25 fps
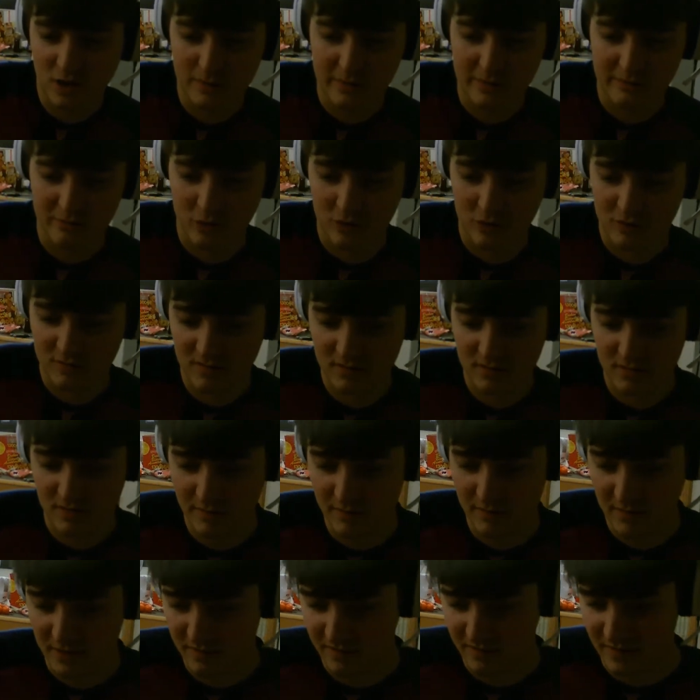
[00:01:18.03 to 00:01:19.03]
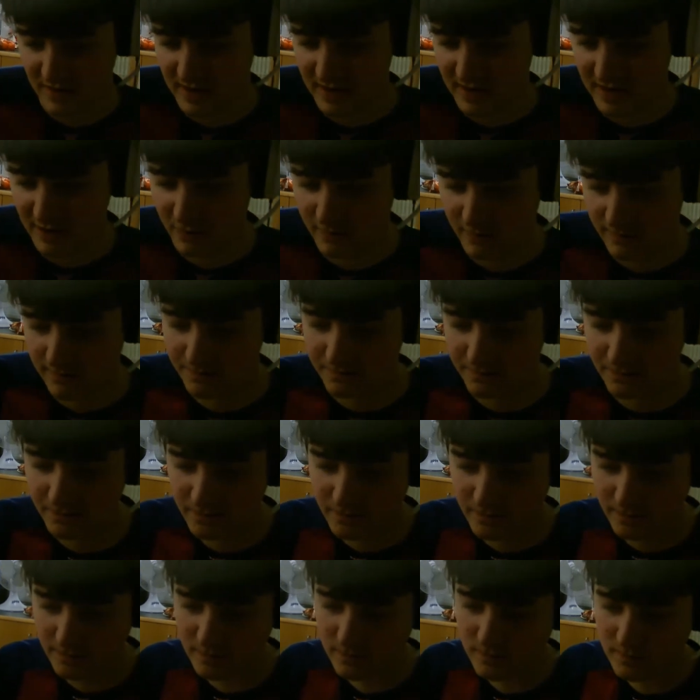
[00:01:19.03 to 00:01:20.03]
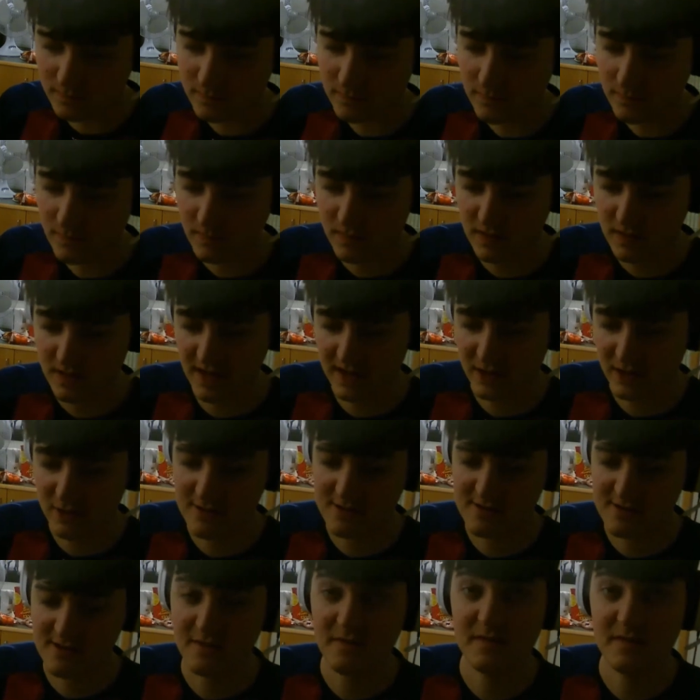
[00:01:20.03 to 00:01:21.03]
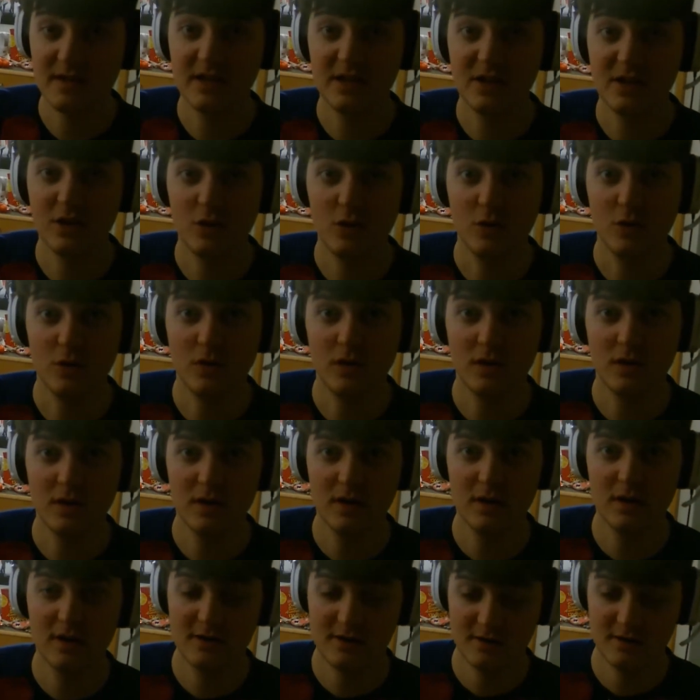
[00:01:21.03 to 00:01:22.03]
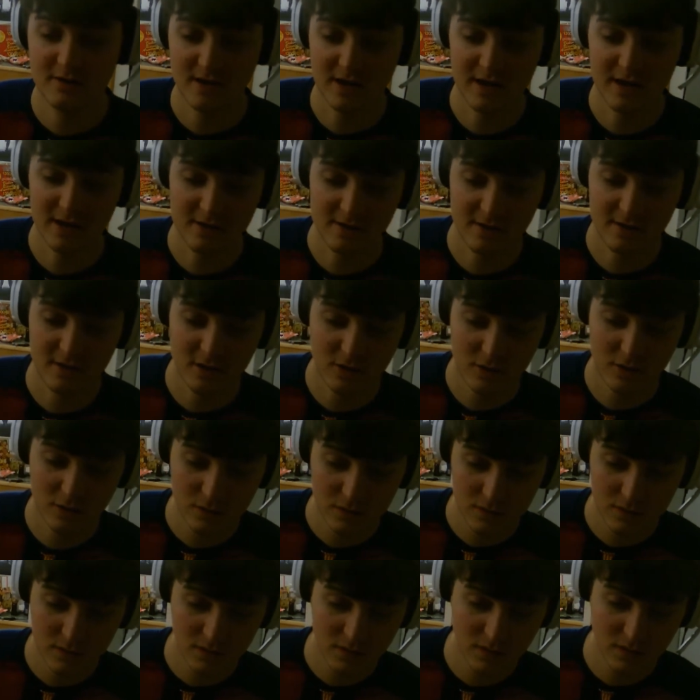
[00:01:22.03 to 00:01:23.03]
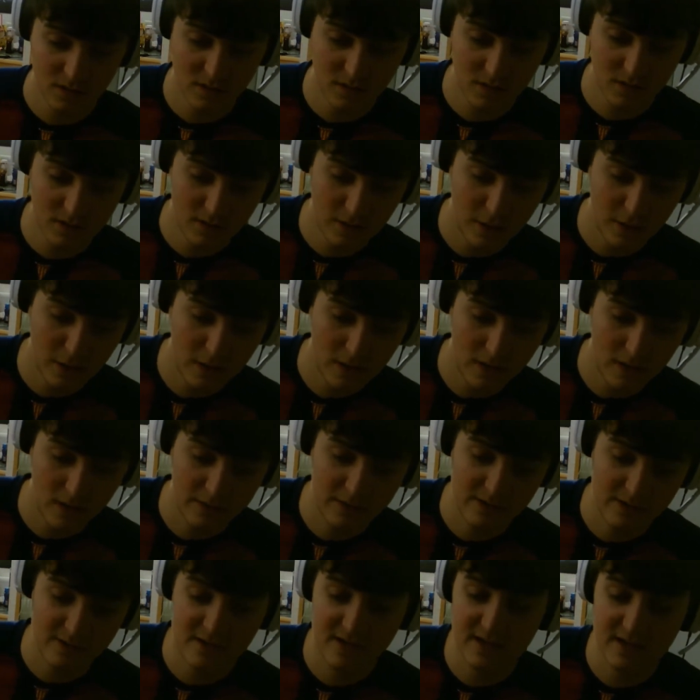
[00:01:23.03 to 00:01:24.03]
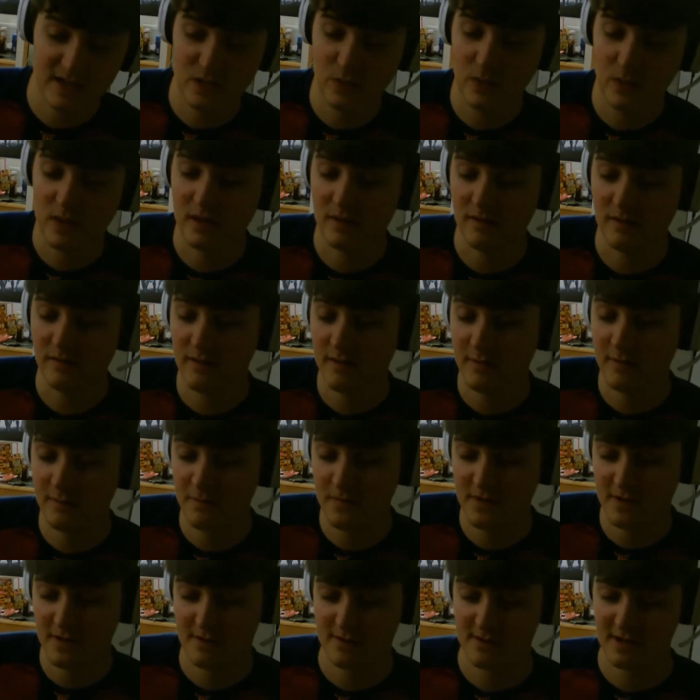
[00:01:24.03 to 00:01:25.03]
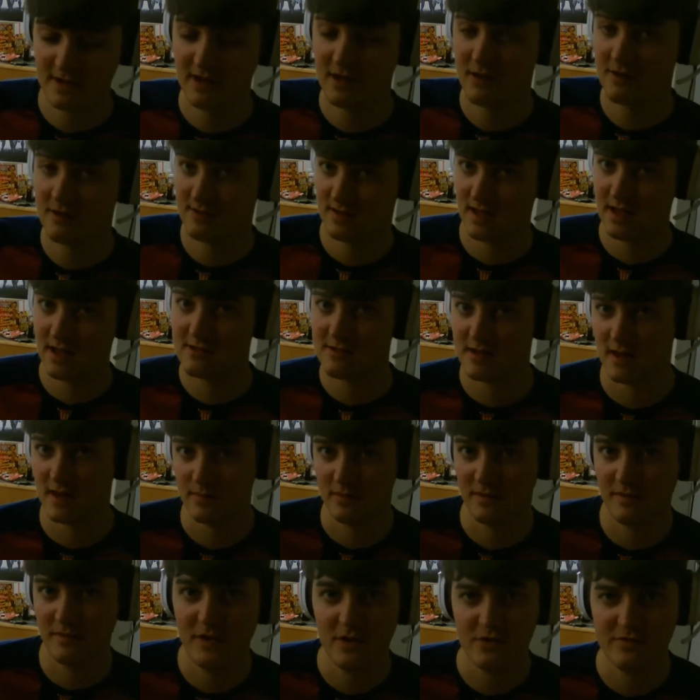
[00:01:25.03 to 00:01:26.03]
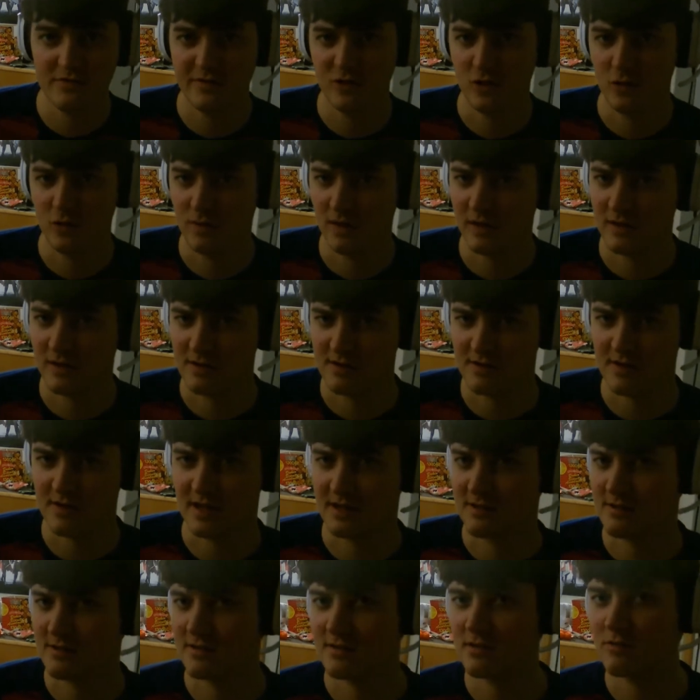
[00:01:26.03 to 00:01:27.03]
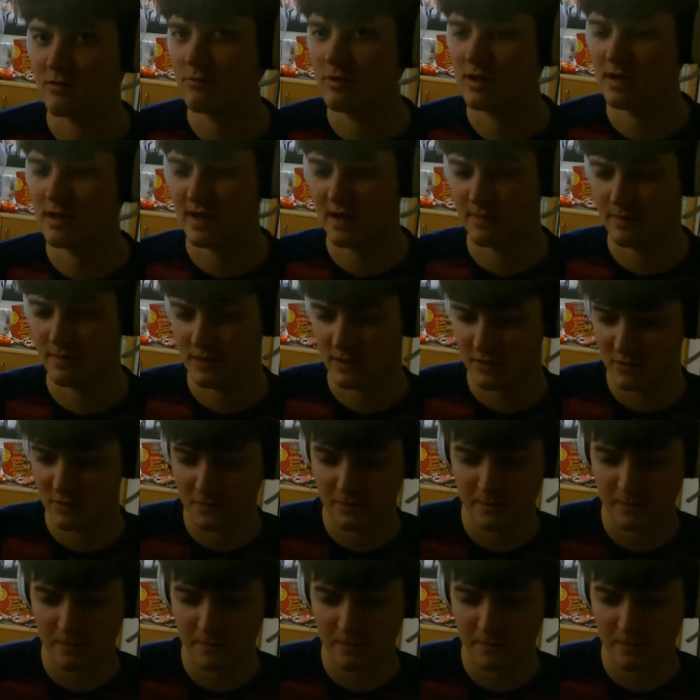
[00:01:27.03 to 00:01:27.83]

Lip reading: be wrong, I'm about to find out. Yeah, I got 72 slides to do. I'm on slide 12 because I skipped the first few because that's just a recap, you know.